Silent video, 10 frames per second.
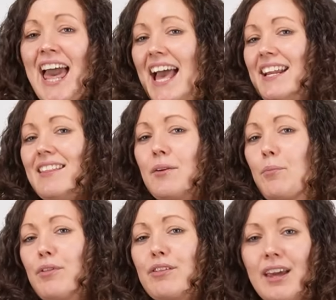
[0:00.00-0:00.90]
anything
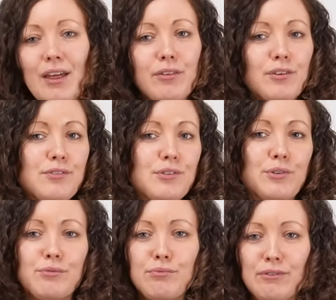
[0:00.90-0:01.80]
with gathers
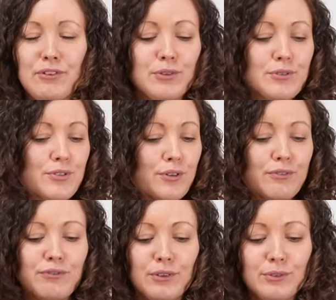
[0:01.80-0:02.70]
or ruffles or
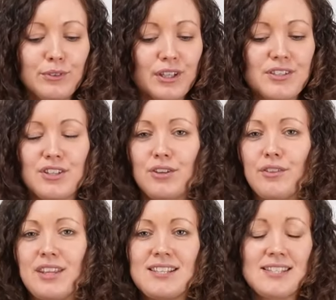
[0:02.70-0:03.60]
fullness. You know,
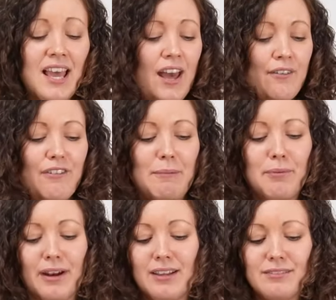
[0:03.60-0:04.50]
this
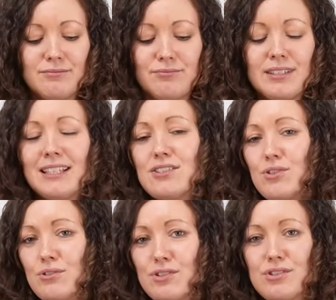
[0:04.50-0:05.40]
fabric really
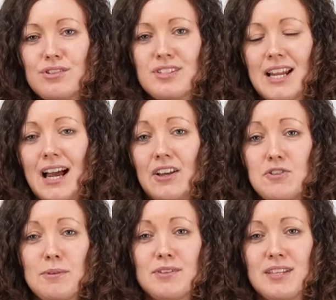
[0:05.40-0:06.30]
suits those sort of
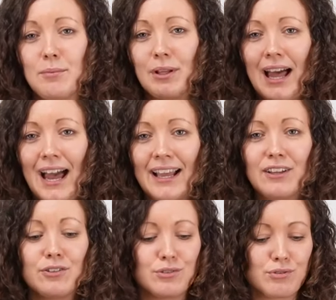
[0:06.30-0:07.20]
styles because it will
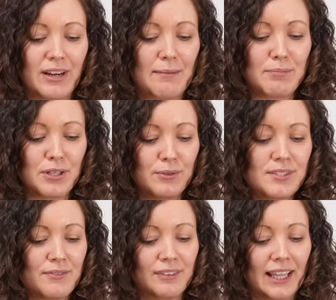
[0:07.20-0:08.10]
hang and drape
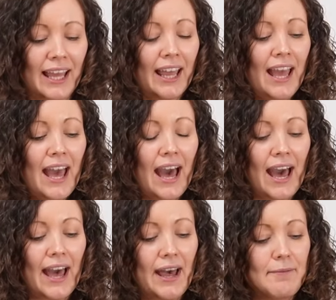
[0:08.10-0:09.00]
beautifully.
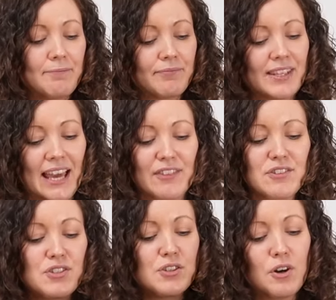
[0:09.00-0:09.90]
Um, yeah,
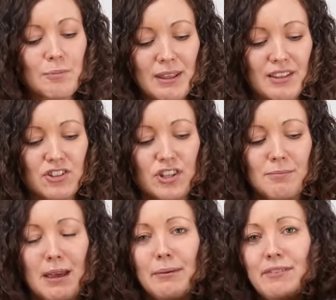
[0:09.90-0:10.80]
there's so many things you
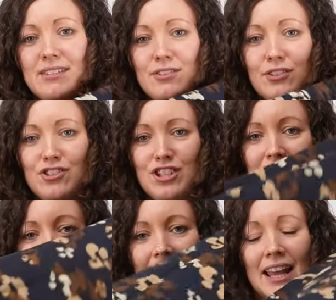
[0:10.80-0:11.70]
can make with viscose
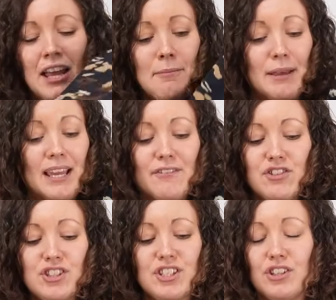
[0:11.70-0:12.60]
chalet, but even
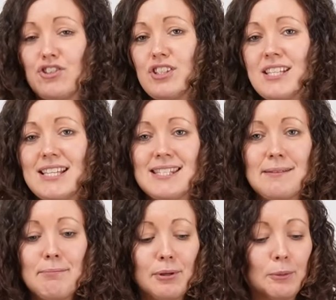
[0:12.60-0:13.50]
just, you know, just a
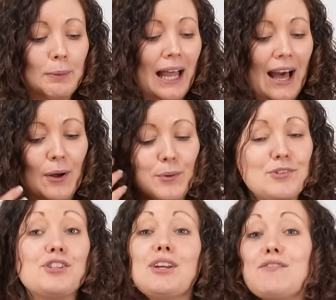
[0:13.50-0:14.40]
simple
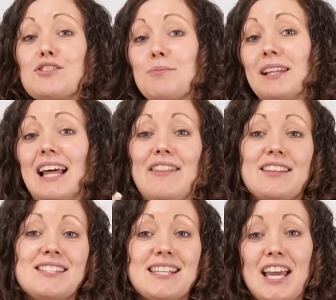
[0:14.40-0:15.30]
blouse, you know, even something like the
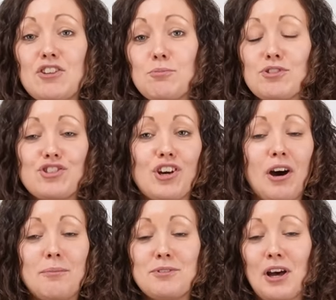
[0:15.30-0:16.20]
sagebrush
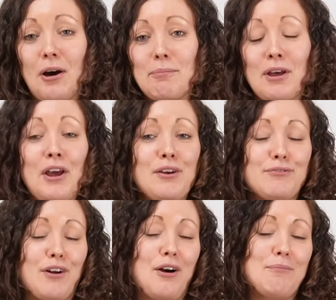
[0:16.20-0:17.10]
top top
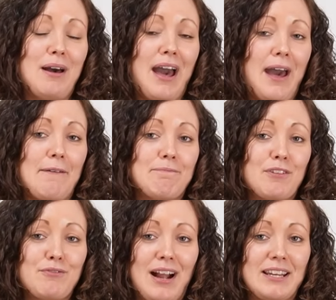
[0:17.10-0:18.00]
from um,
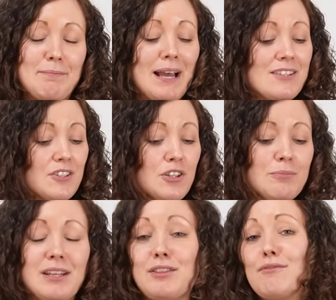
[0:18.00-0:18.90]
Friday Pattern
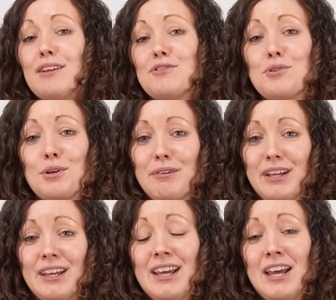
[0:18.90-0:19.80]
Company, the
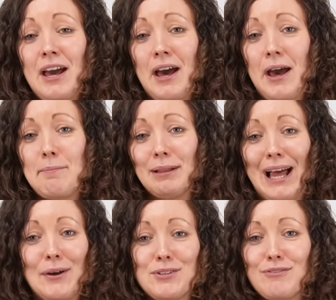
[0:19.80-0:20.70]
Victoria uh,
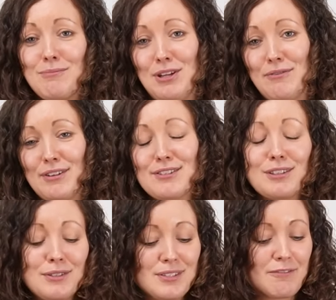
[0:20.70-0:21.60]
blouse from Minerva
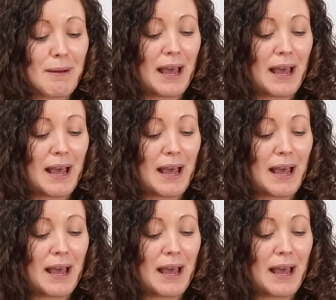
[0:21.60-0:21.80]
Exclusive